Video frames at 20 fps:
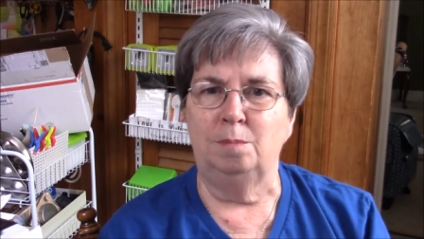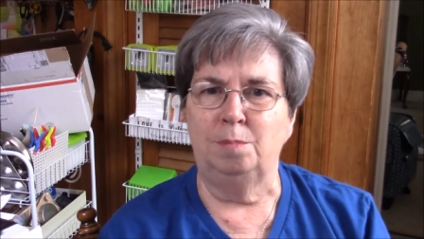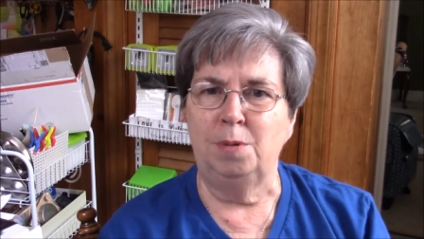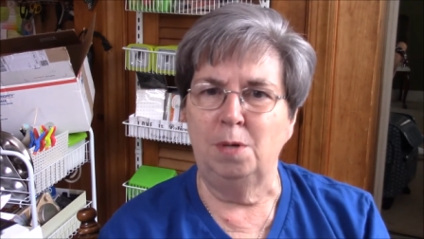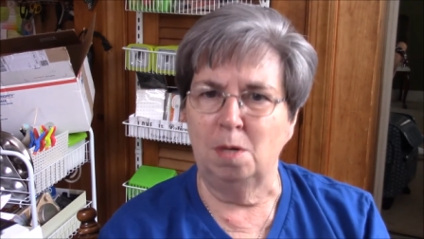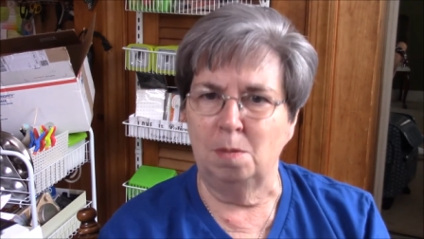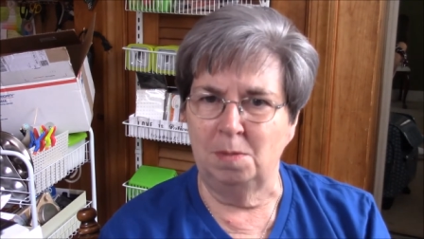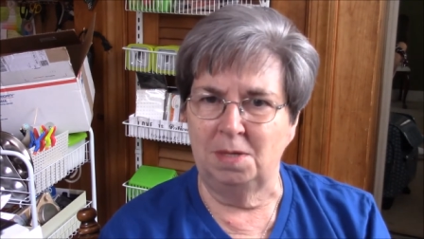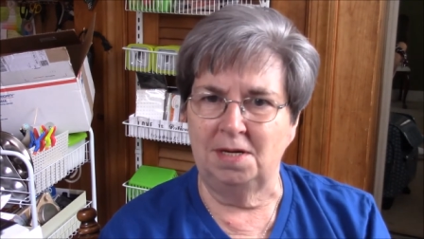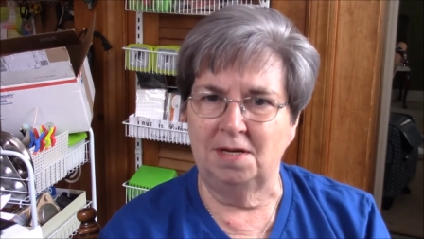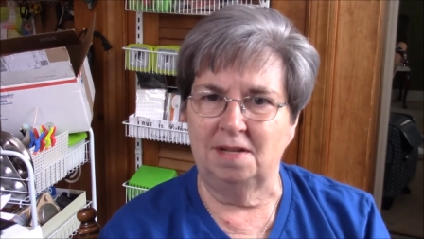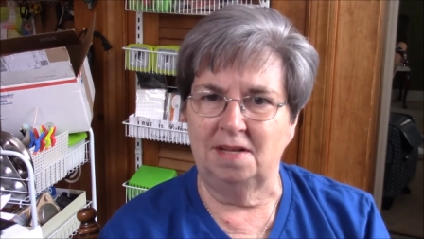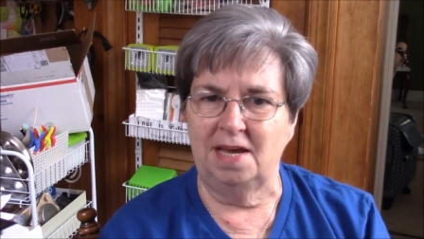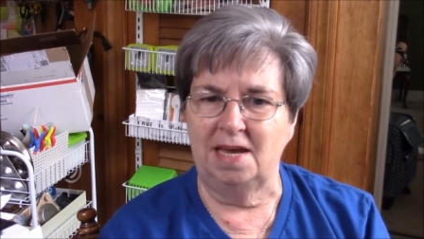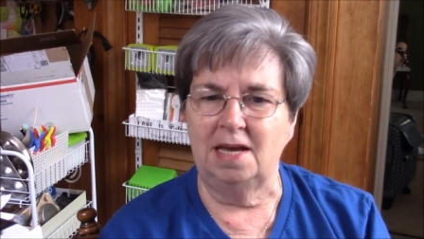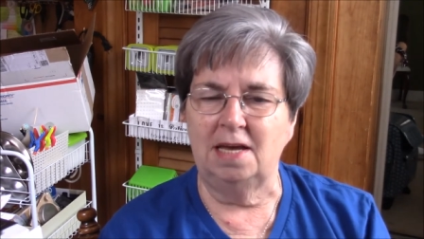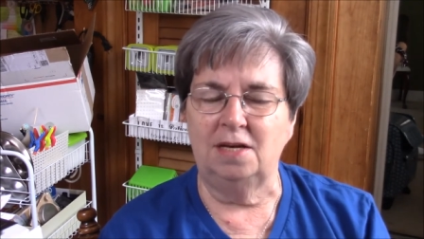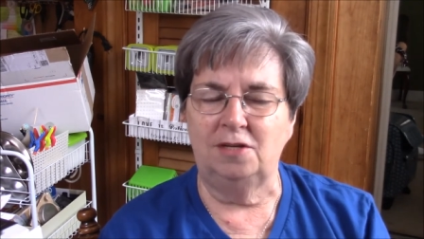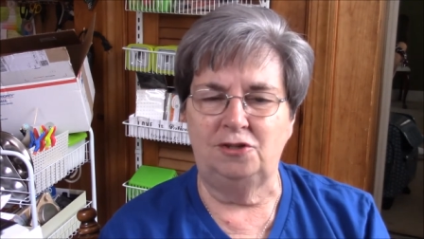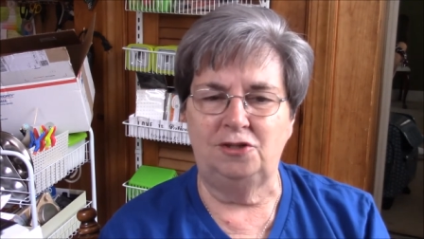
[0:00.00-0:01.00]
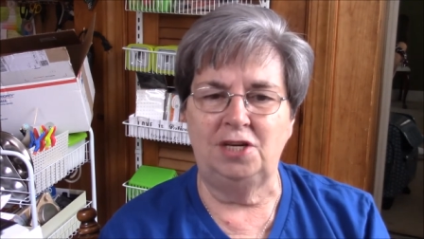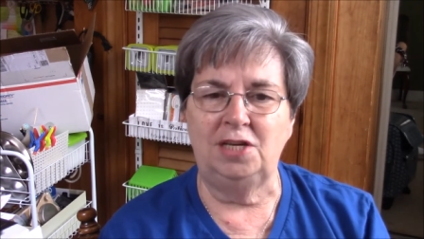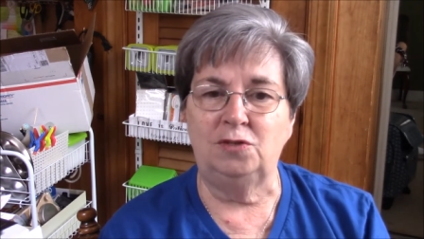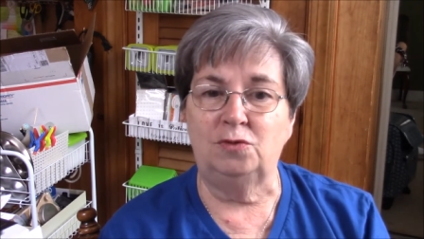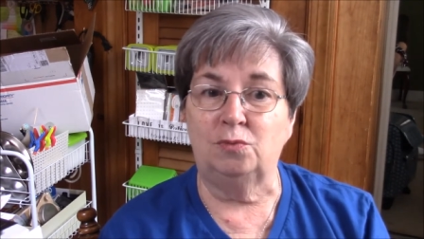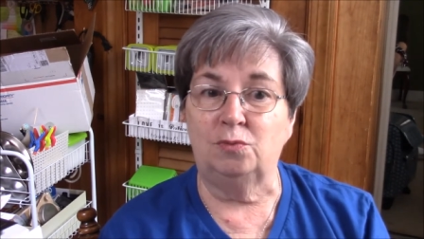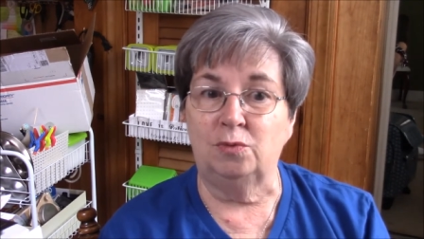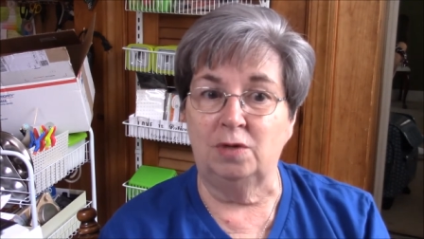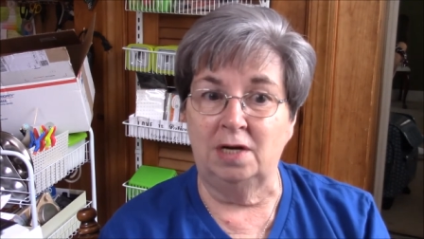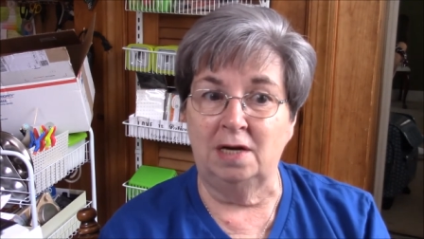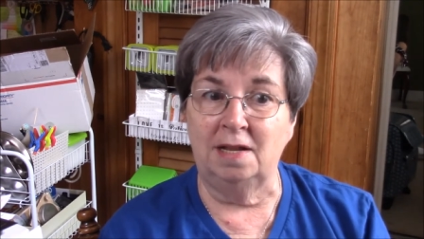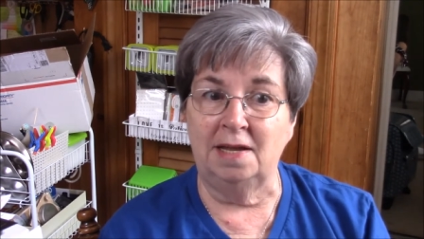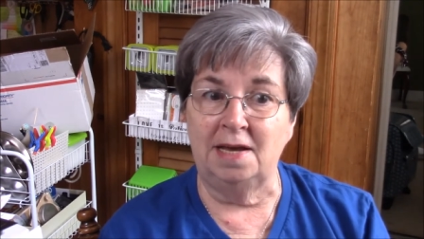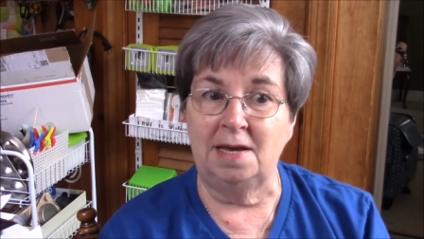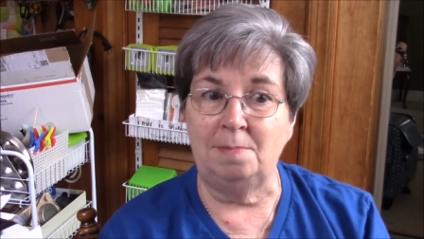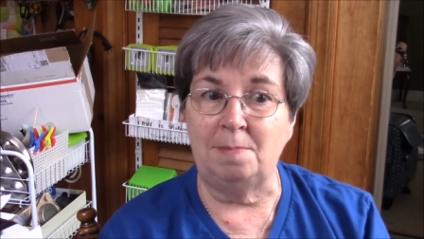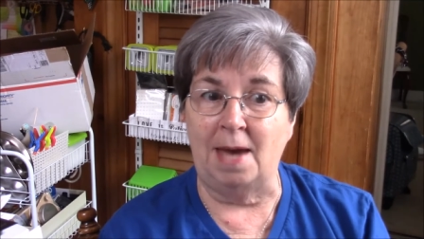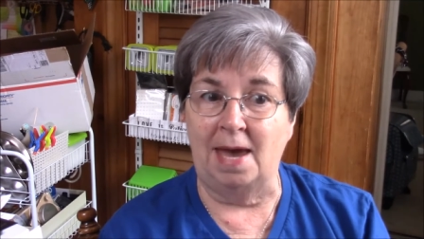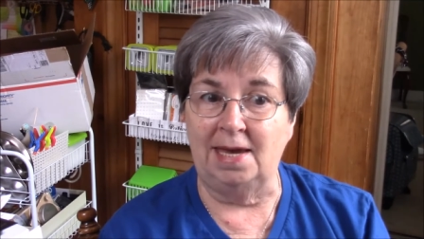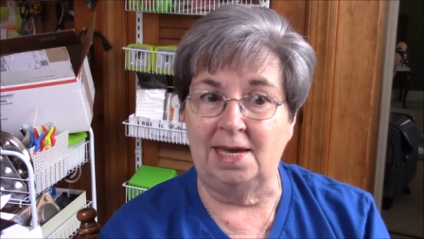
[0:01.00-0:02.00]
permanently because she's
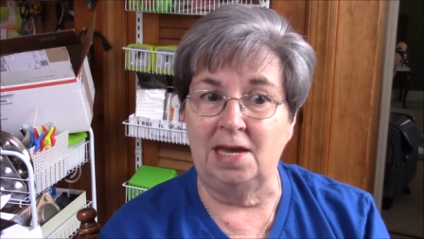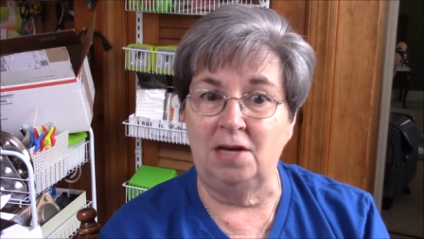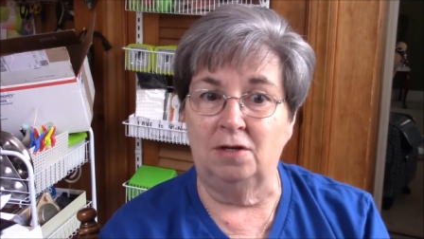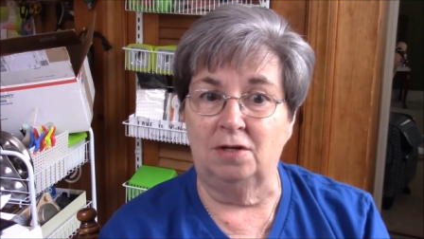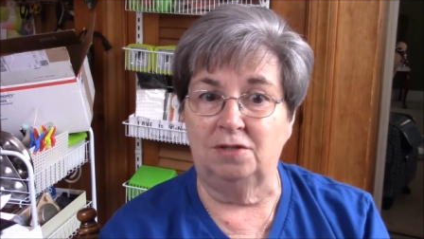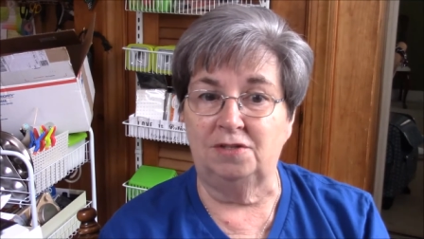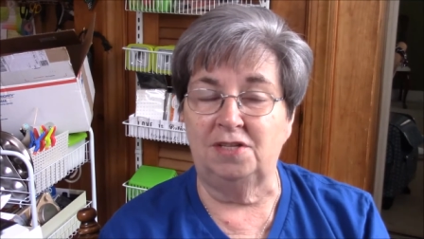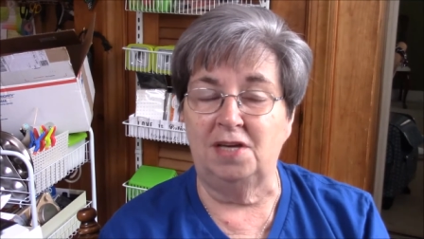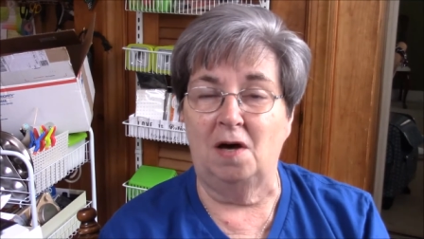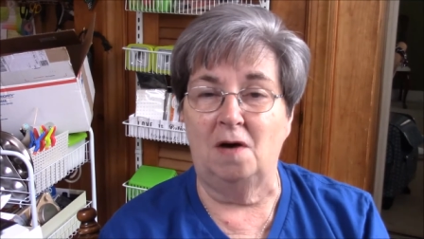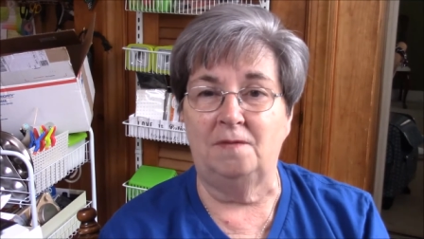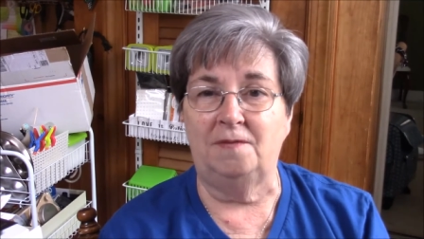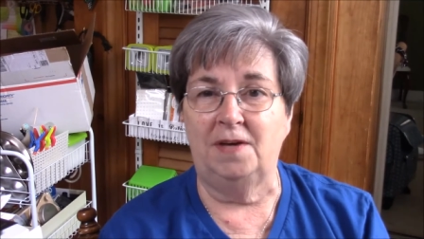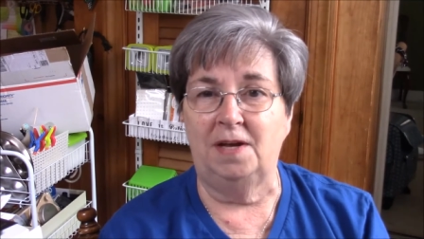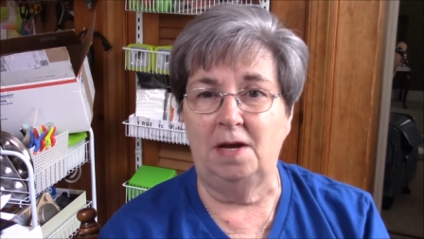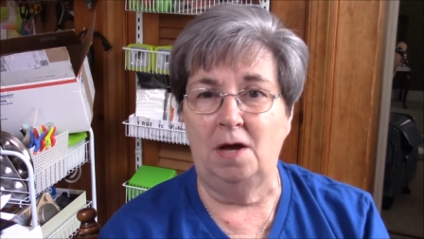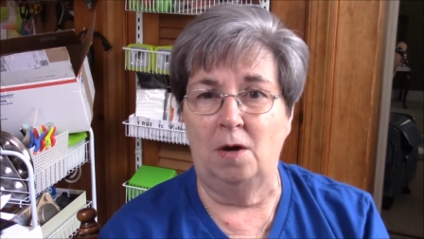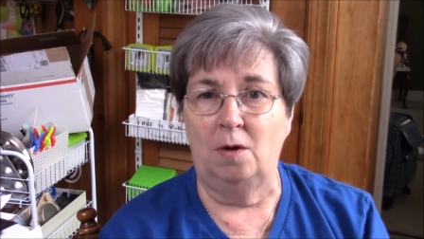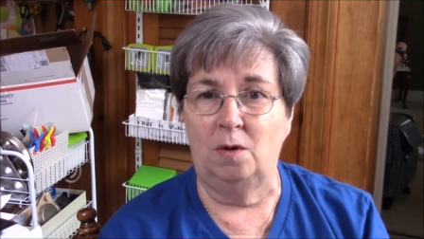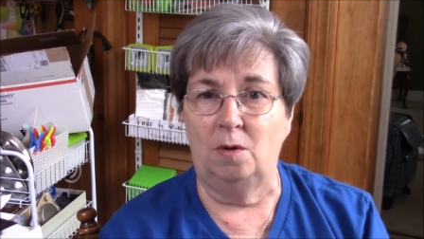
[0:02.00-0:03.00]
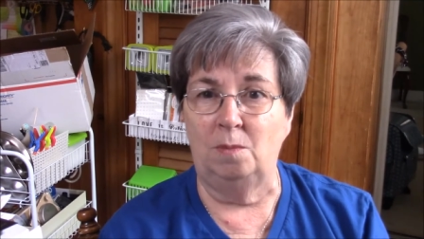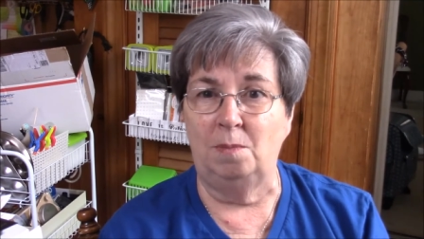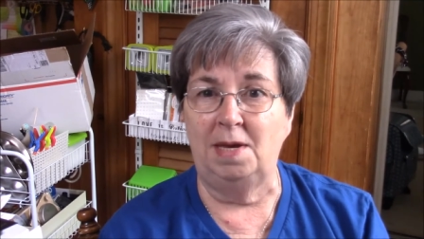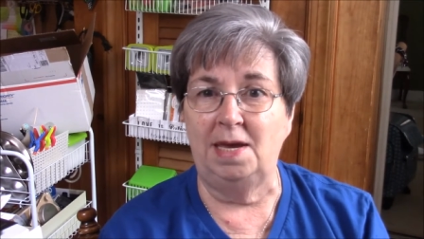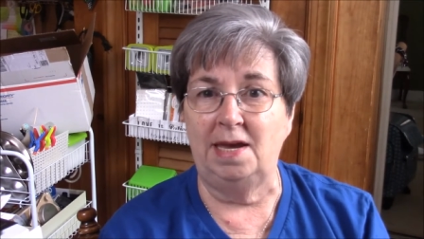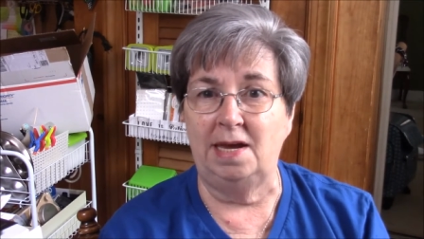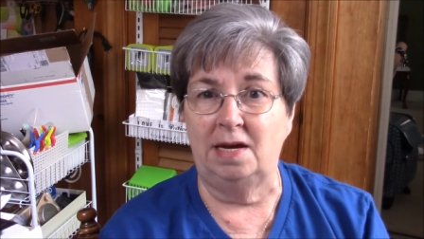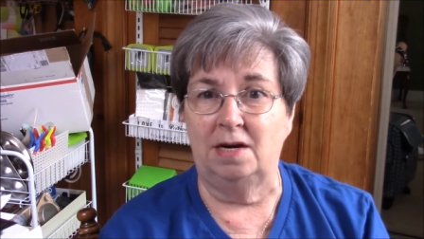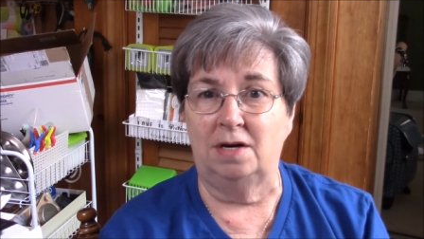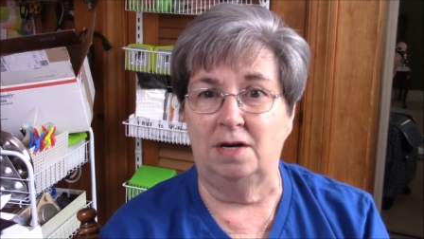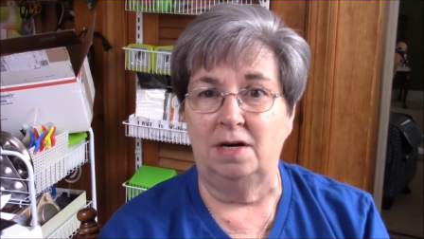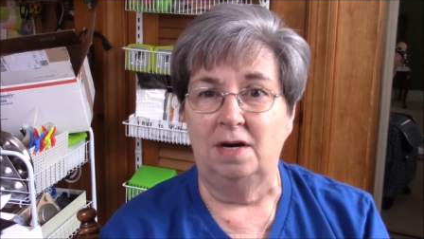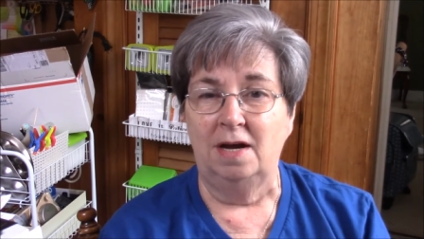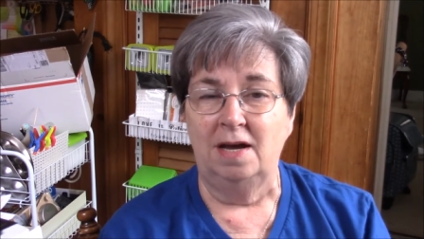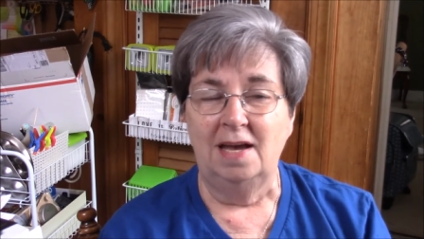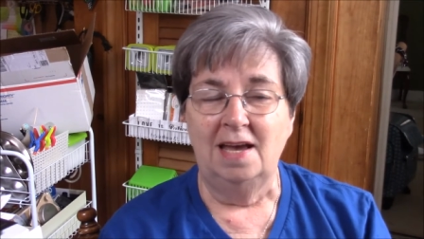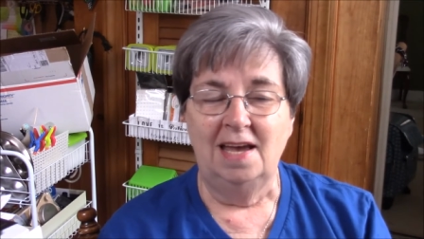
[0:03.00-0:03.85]
really making herself at home here.